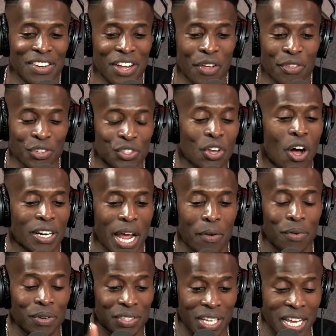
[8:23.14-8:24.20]
another song that
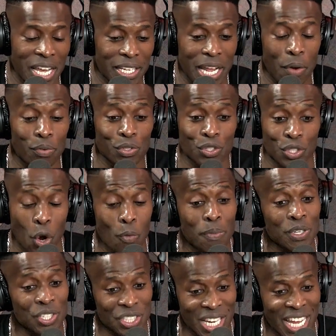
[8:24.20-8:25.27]
was a hit that was dope
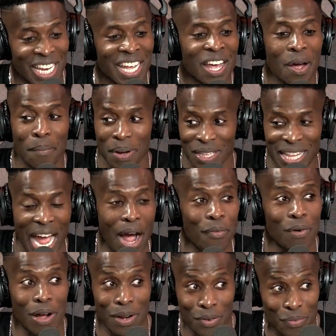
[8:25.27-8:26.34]
as shit, but that
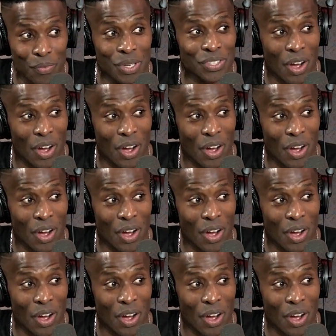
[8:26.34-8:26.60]
one was